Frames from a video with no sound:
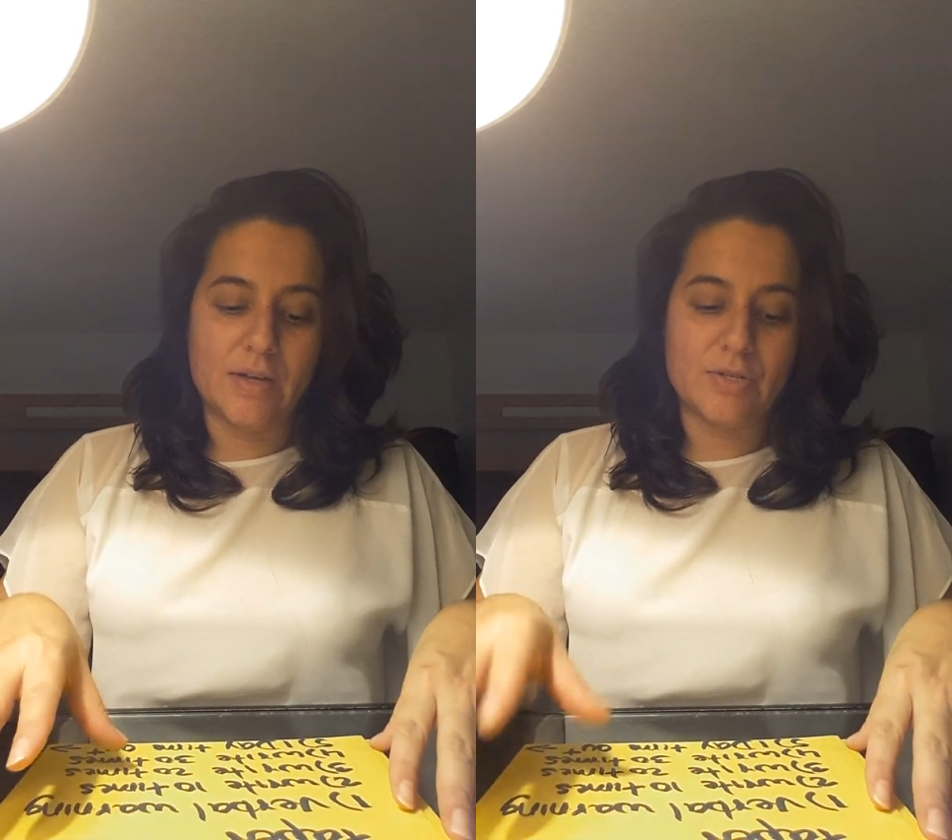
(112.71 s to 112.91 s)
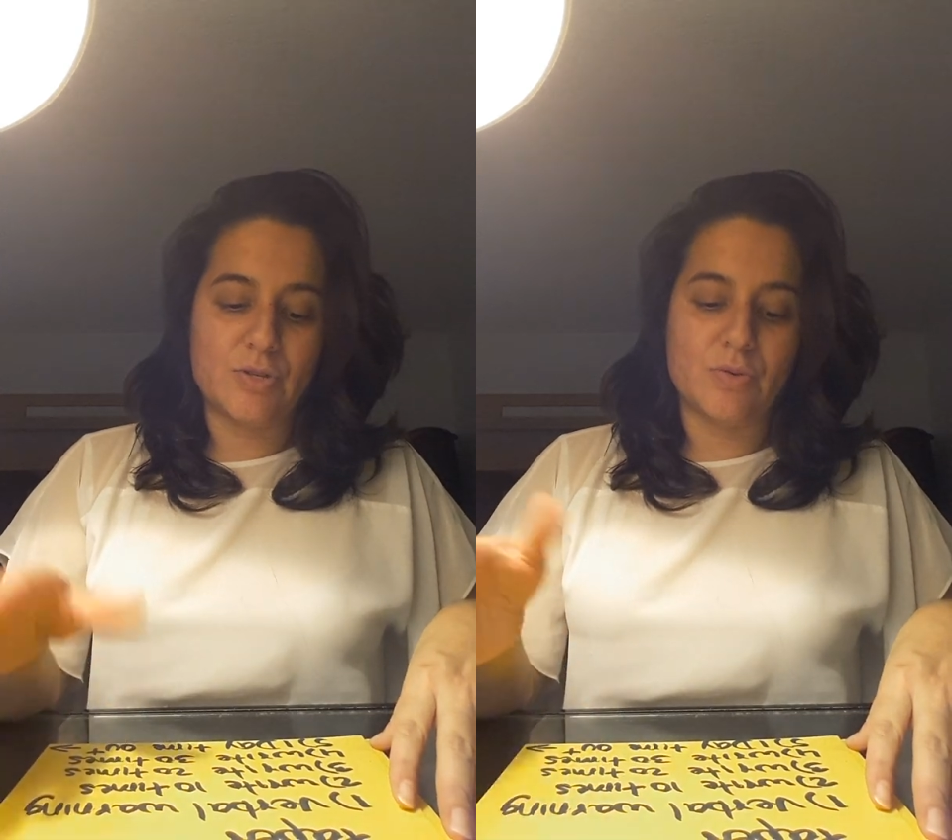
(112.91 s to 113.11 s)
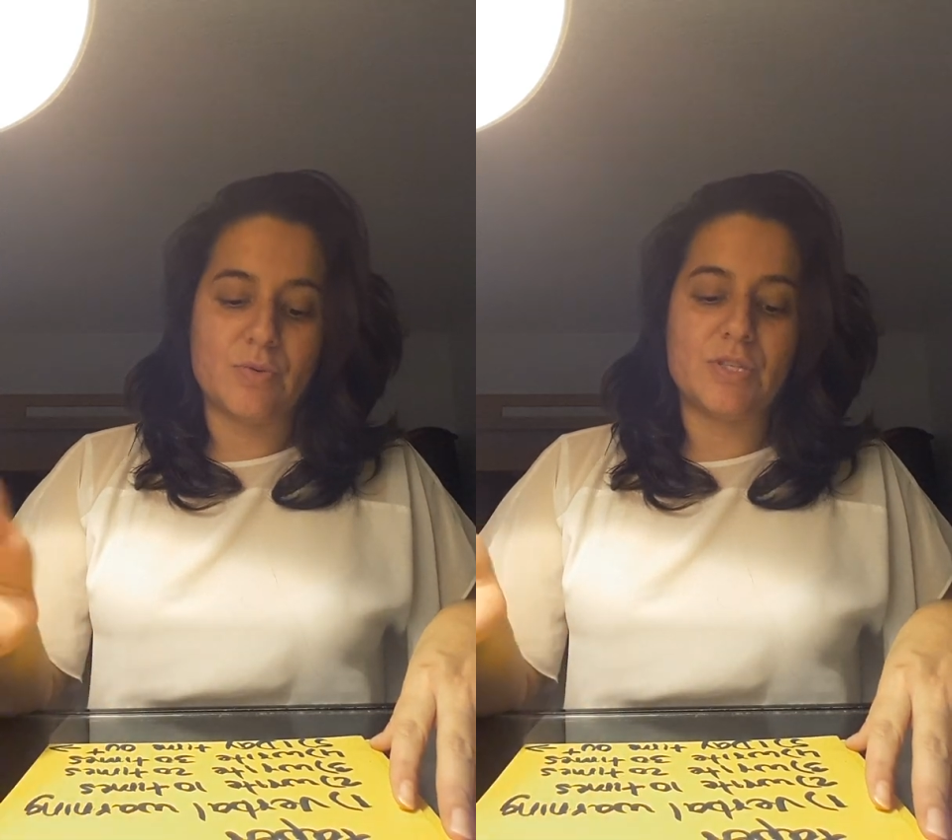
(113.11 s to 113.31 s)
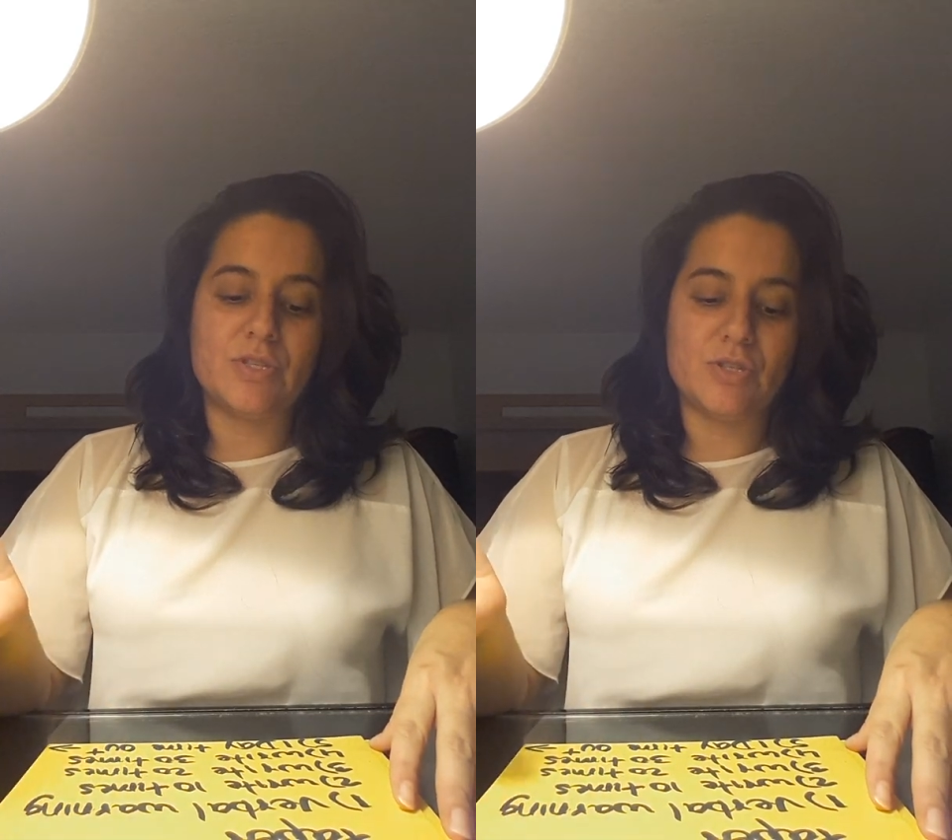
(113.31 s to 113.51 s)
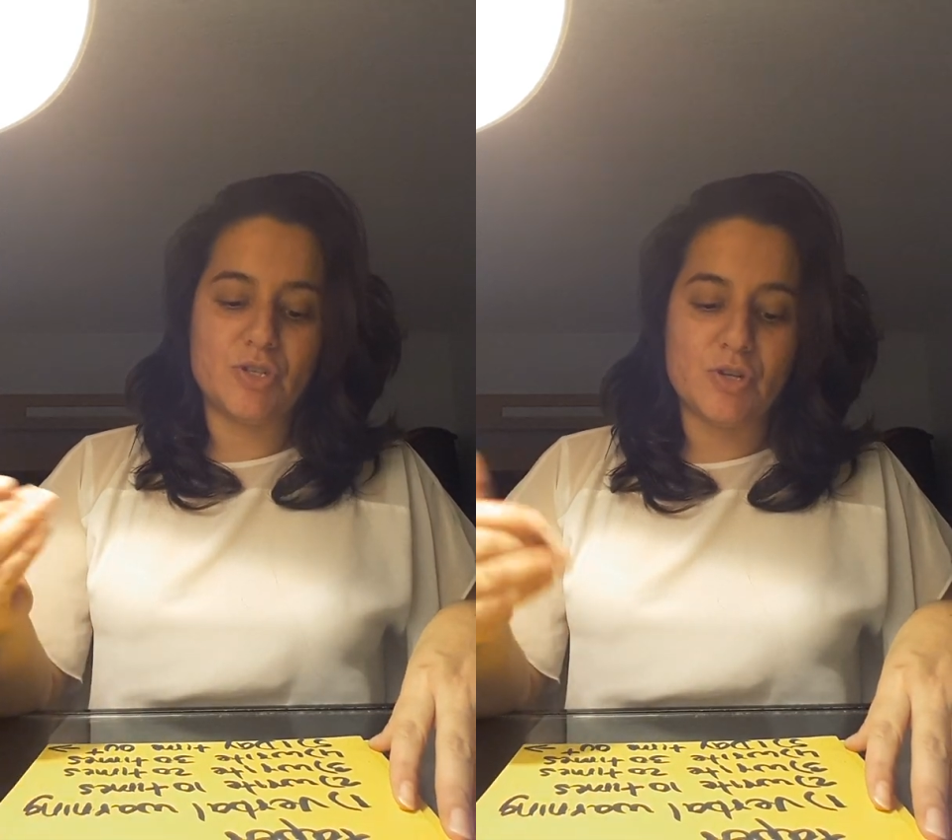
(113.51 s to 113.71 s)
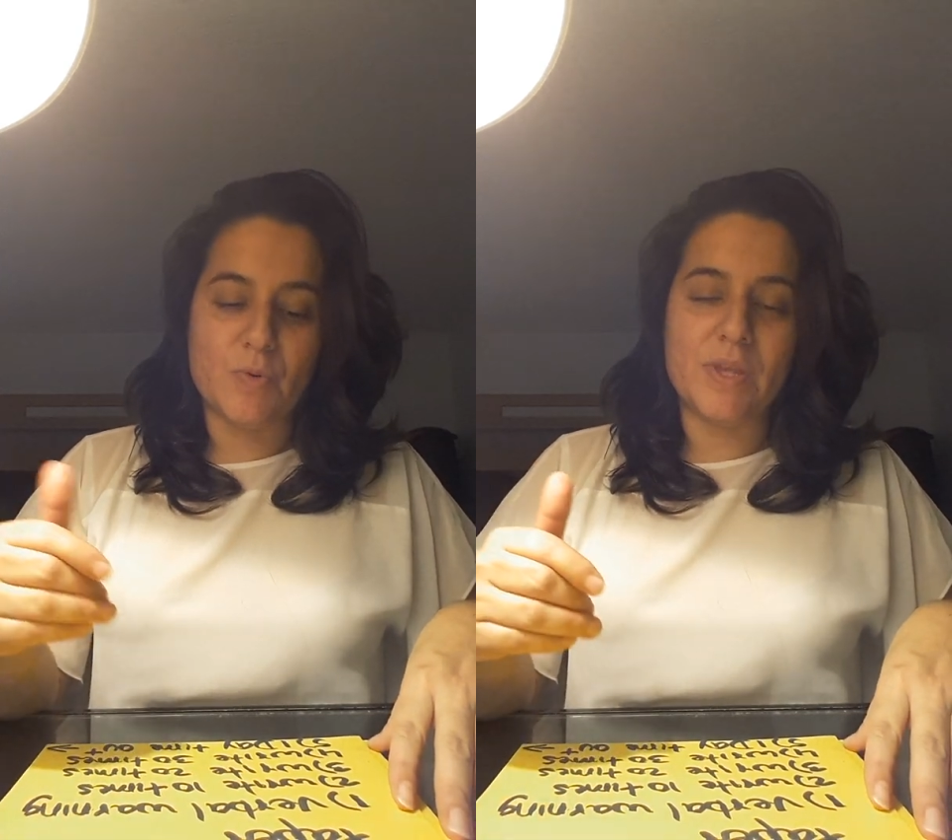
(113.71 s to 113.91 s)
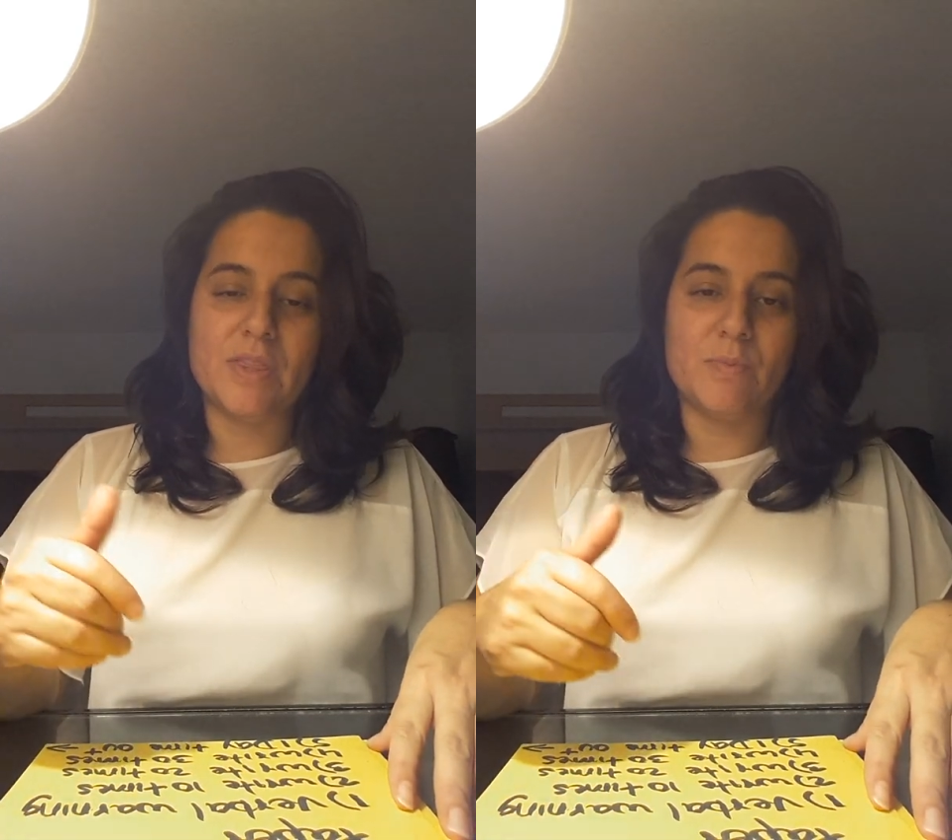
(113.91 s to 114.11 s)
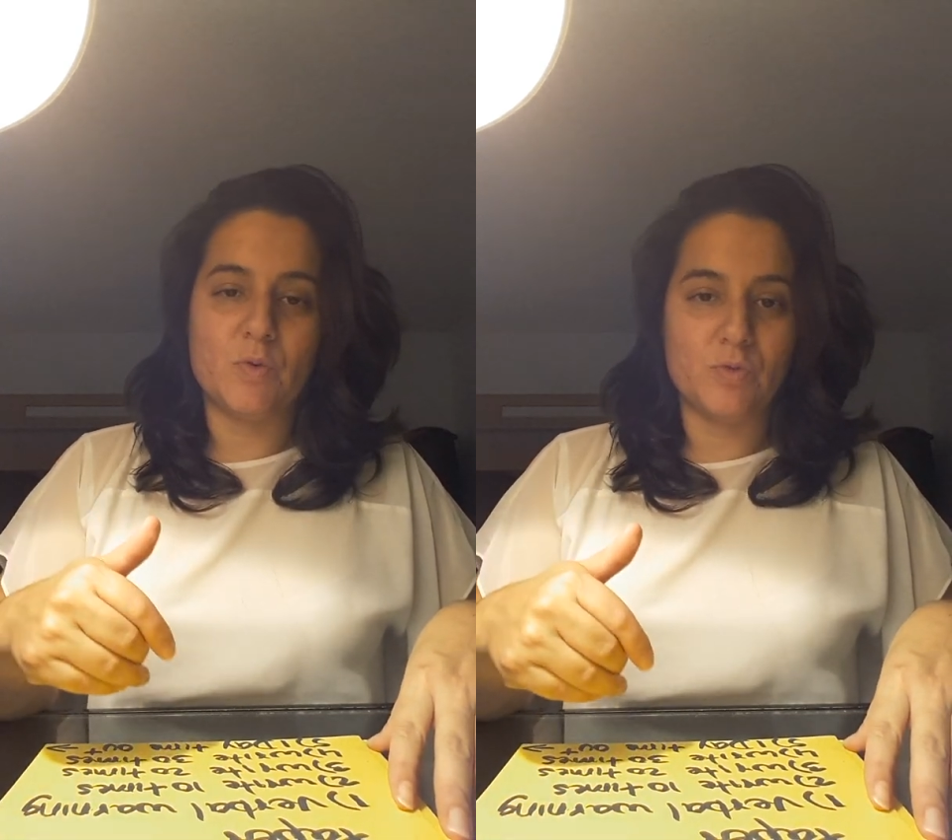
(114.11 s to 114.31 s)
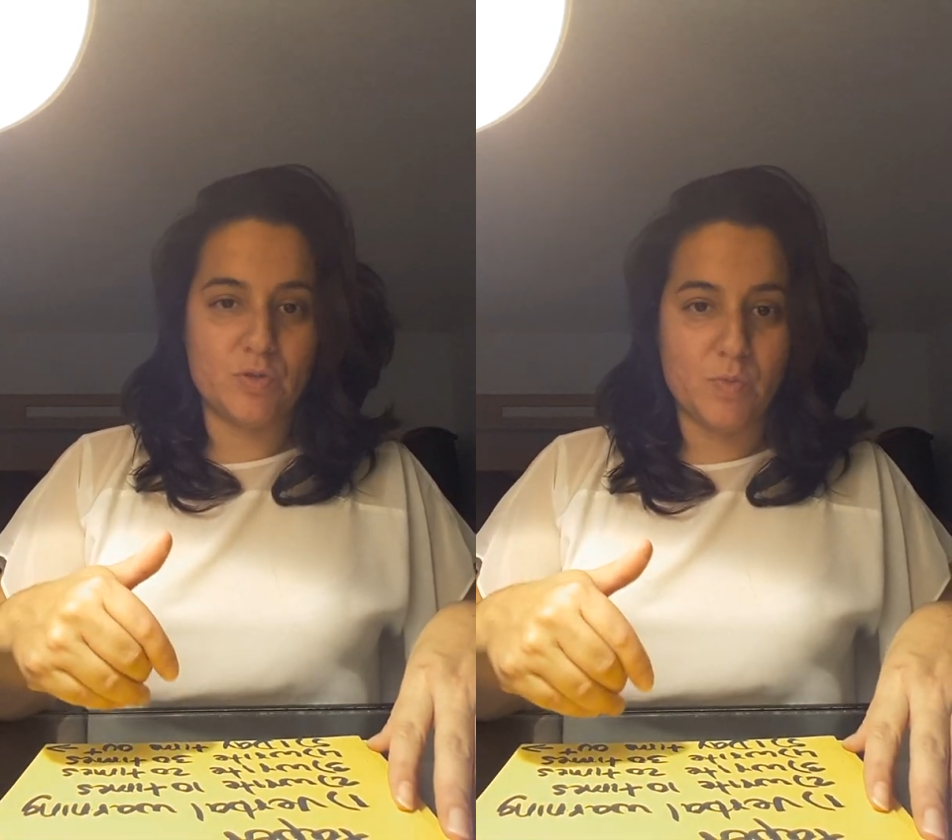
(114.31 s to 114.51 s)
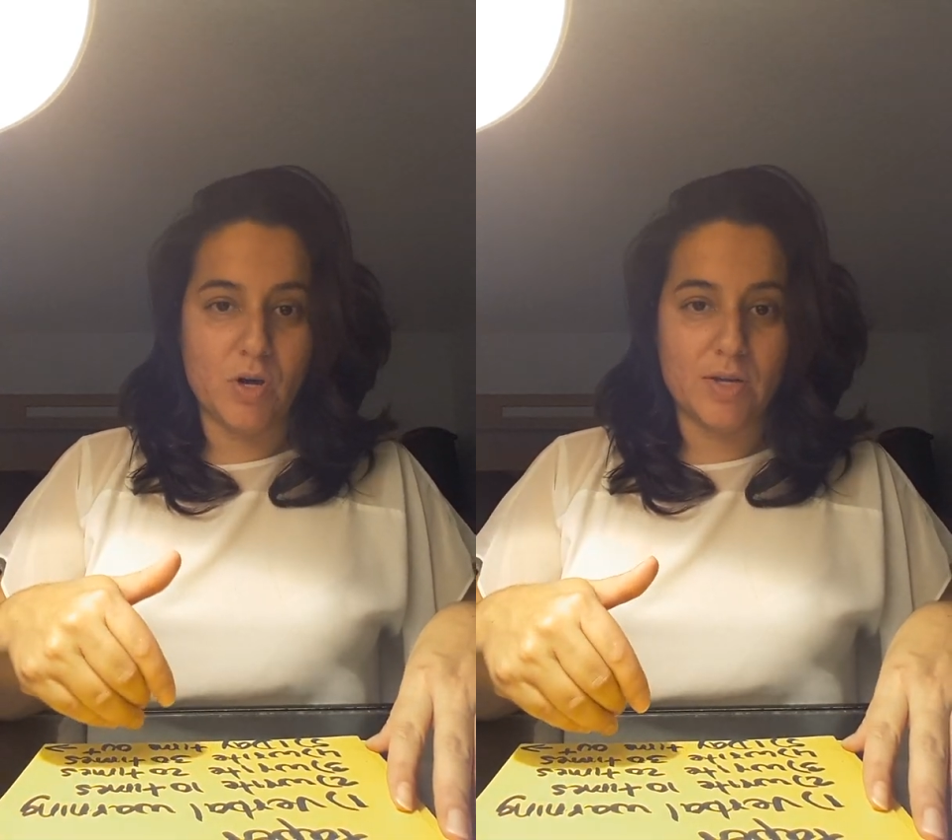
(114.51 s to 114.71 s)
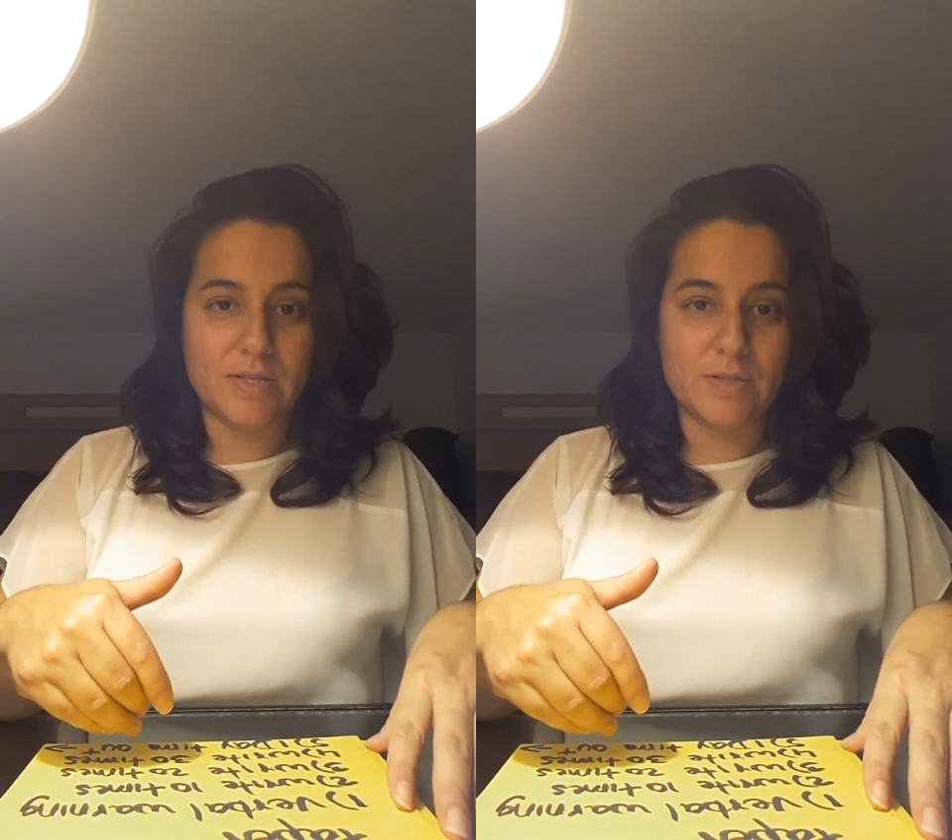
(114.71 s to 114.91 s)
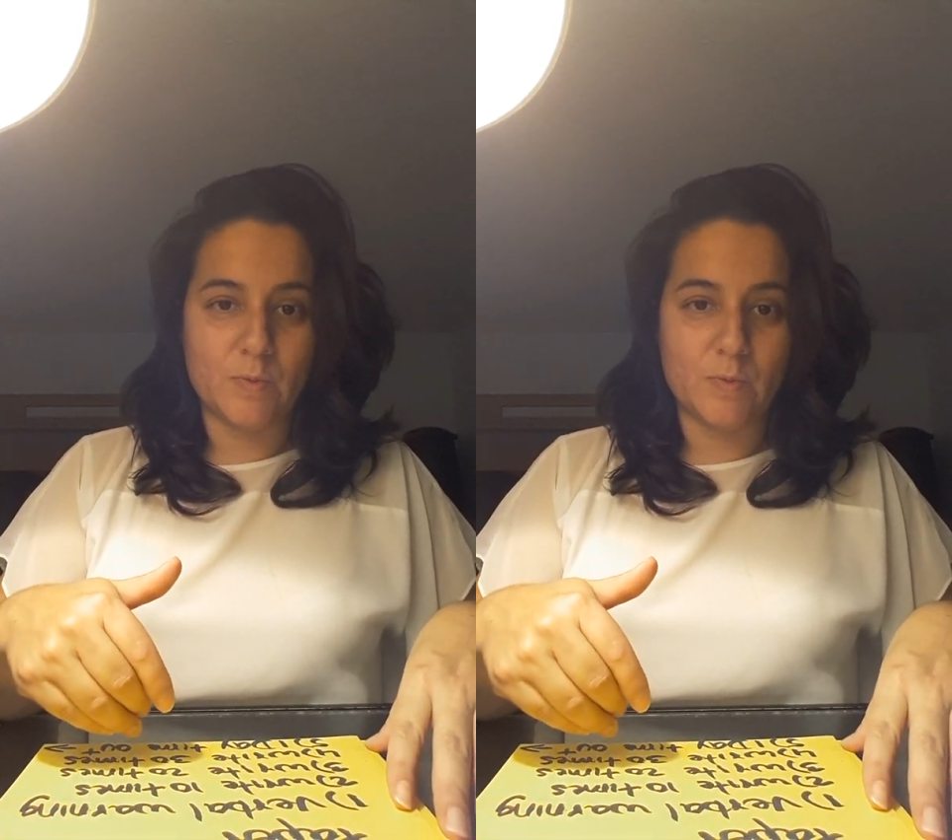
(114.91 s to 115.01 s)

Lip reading: So it's showing them who's boss.